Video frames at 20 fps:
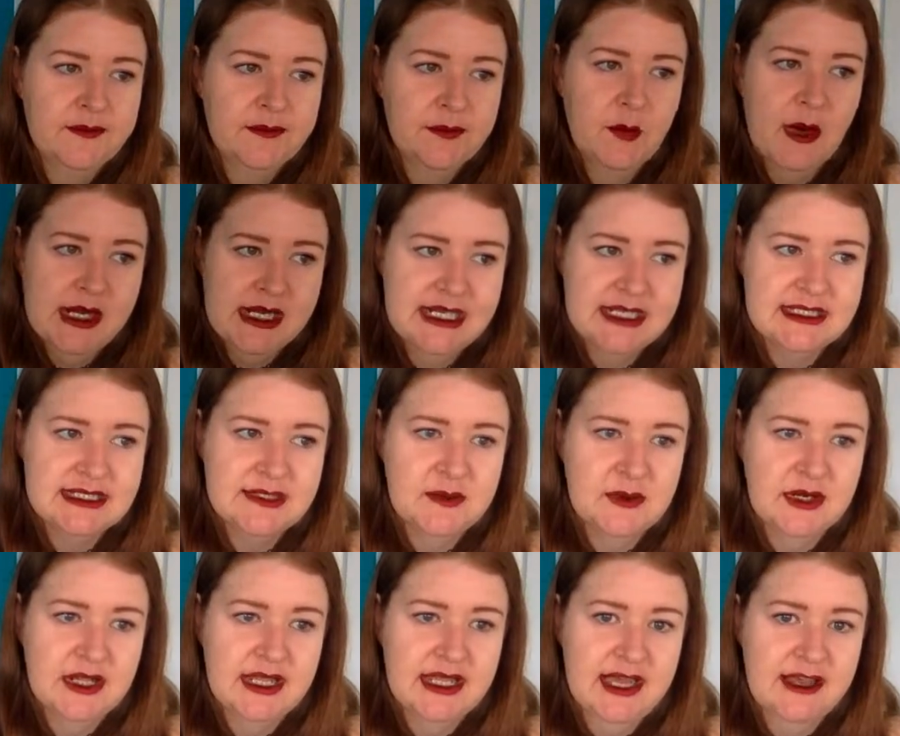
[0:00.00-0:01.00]
Went into
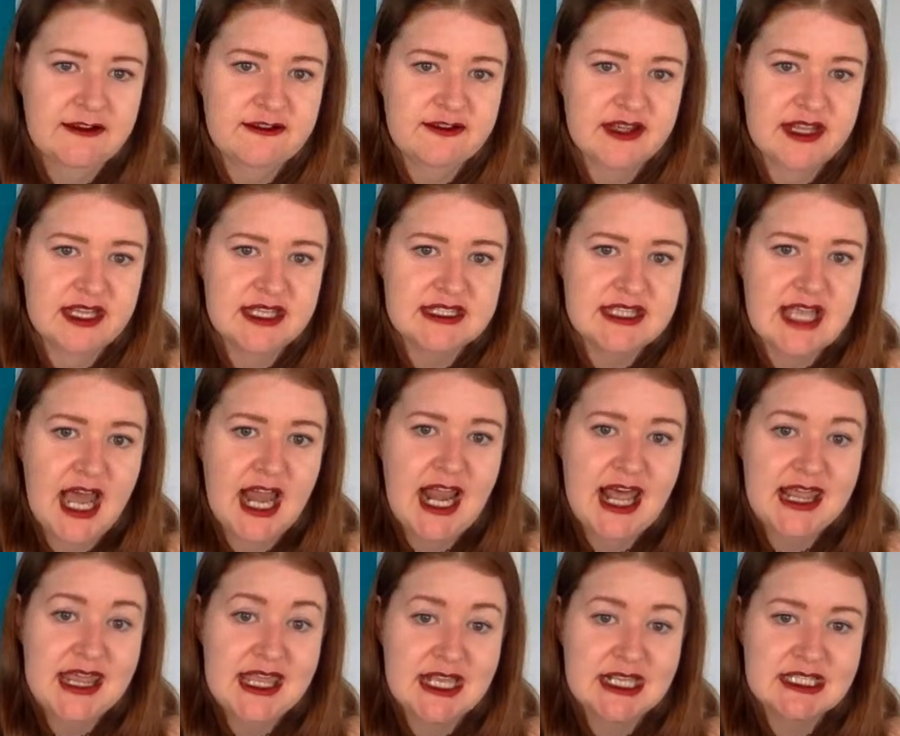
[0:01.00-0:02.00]
one of the cafes, and
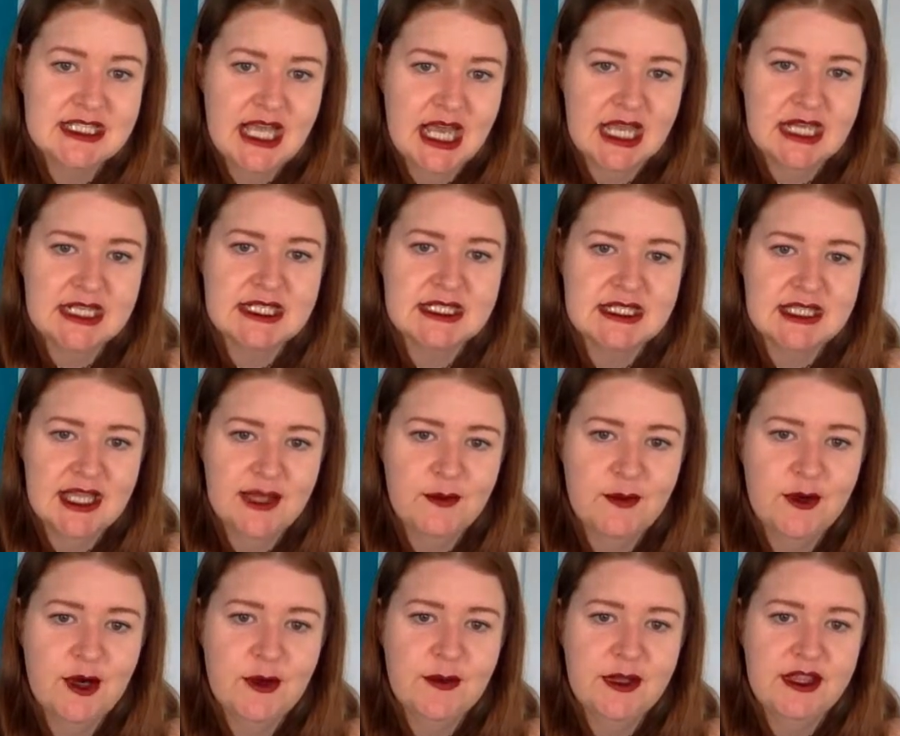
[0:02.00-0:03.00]
at the exact same
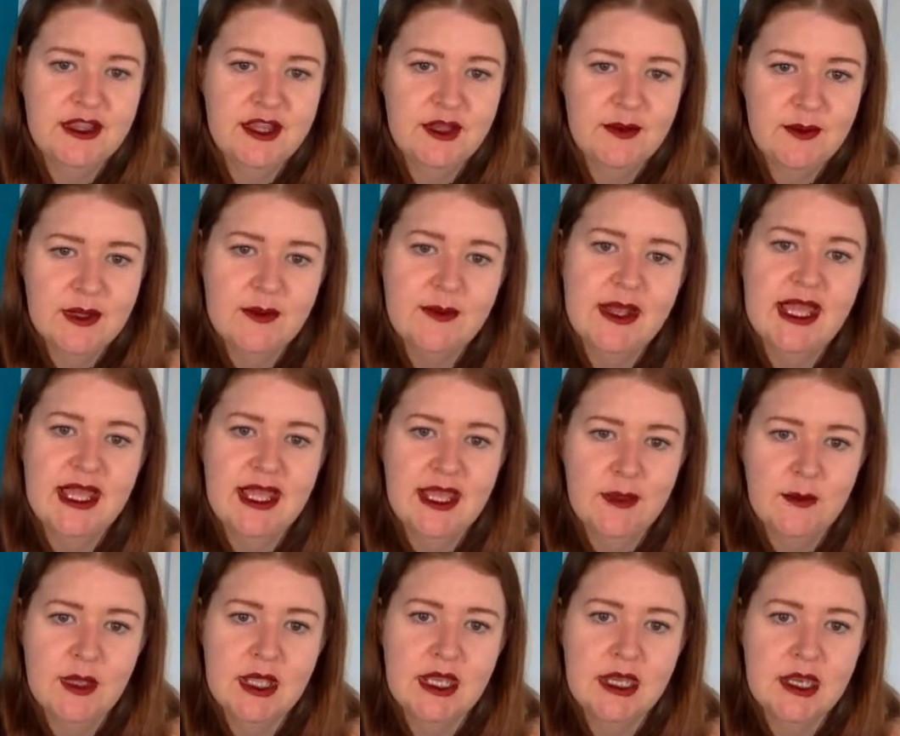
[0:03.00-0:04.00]
moment that we were
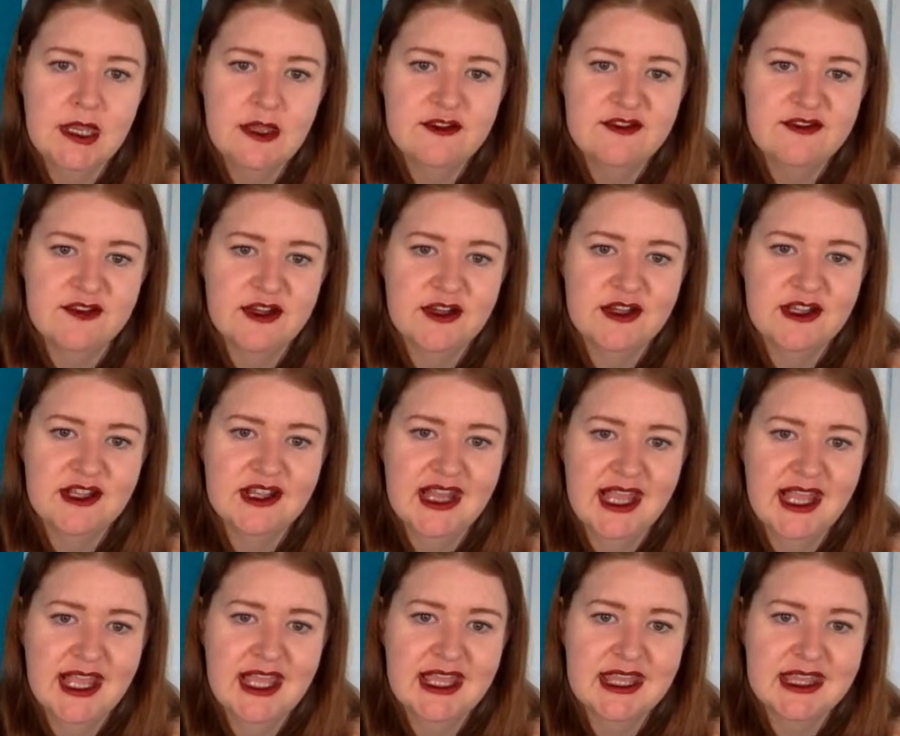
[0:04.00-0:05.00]
aiming for,
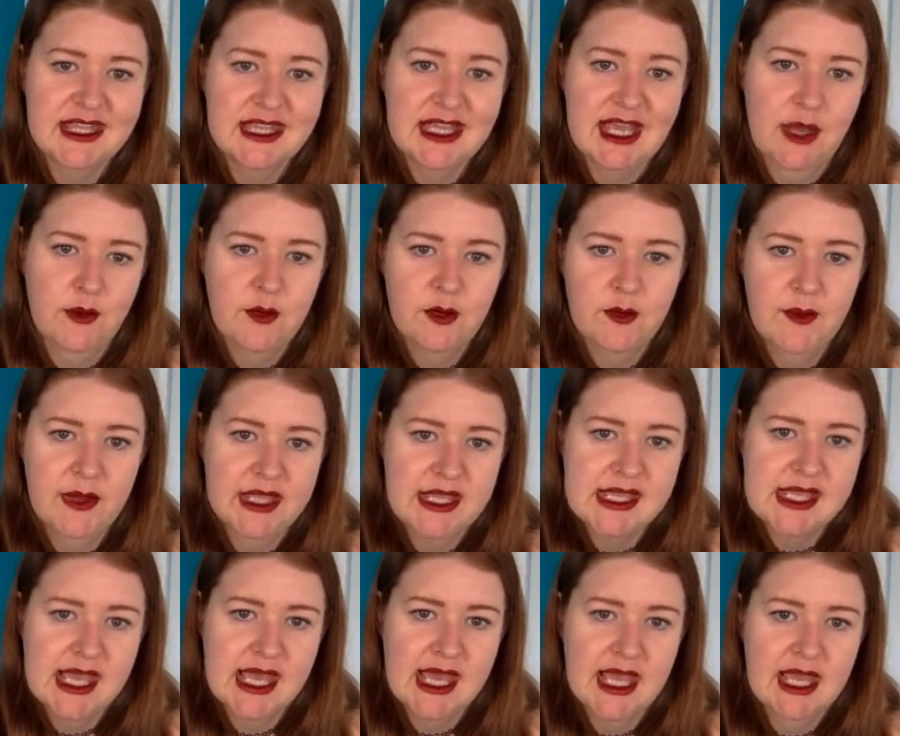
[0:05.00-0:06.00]
like, the counter where
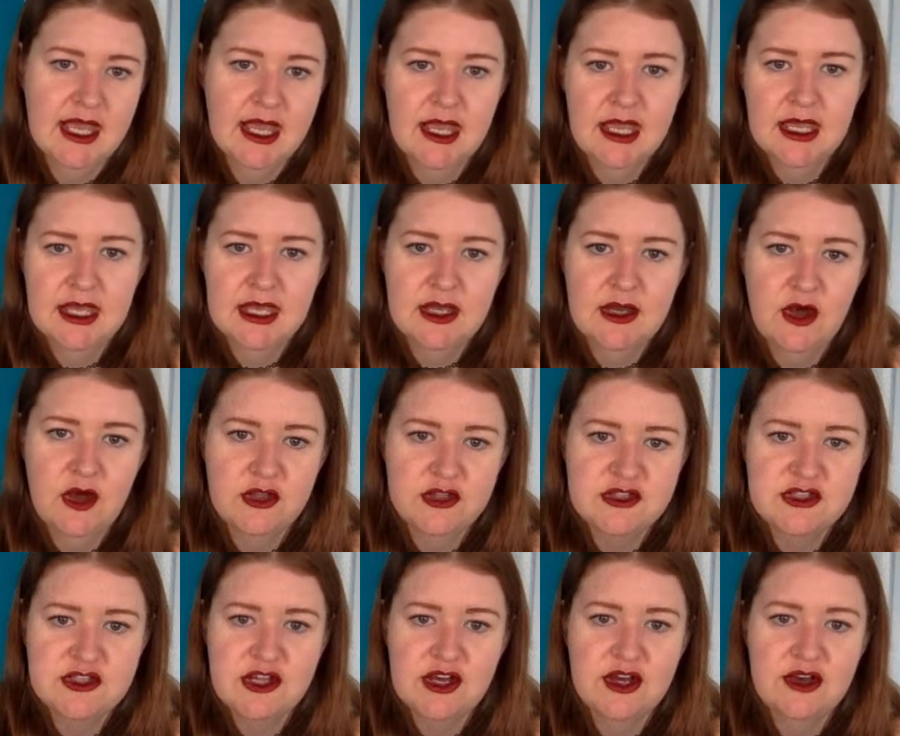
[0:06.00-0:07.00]
you get all your
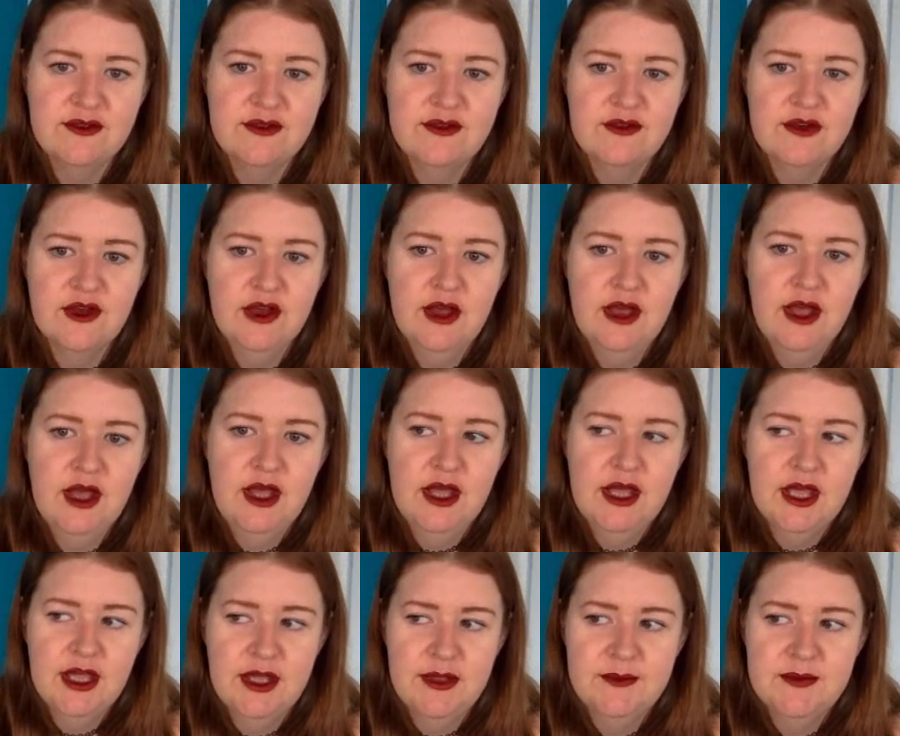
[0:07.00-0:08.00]
stuff,
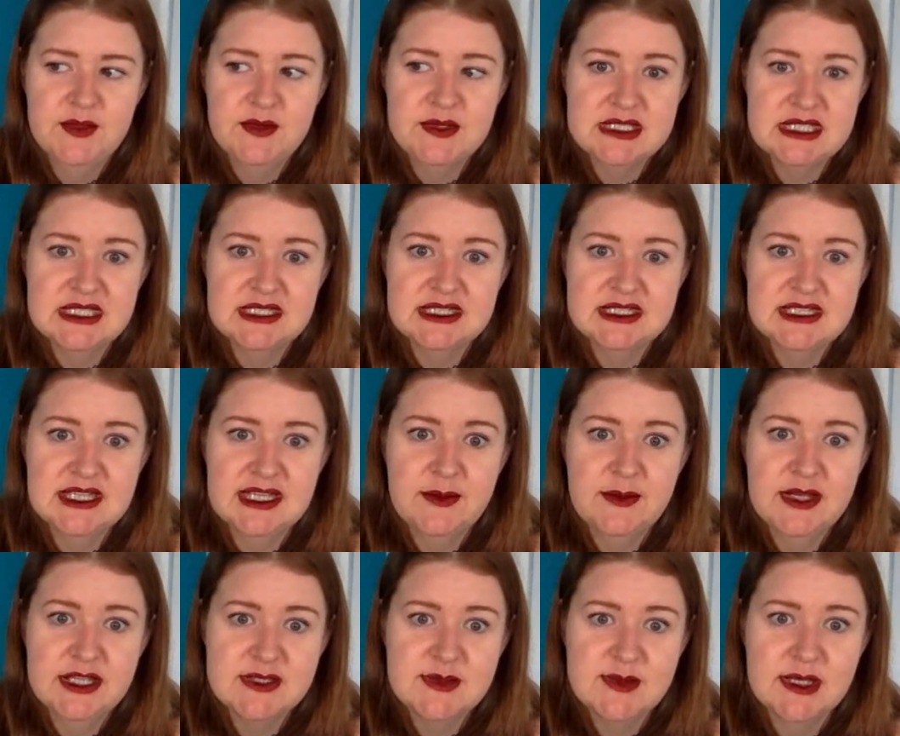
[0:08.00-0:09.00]
there was a lady that he
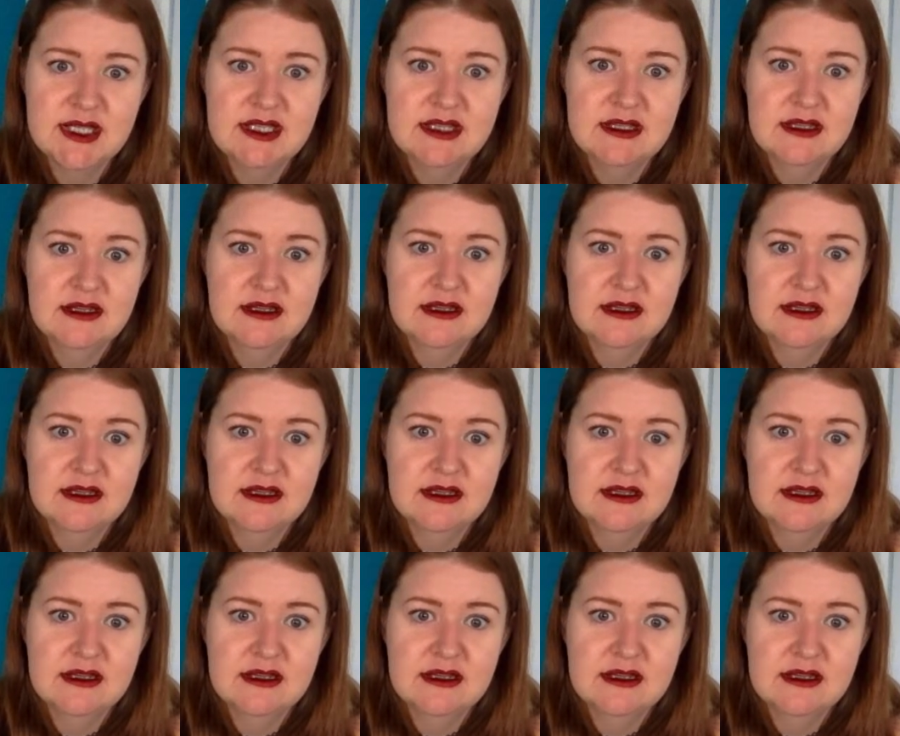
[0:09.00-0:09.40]
works with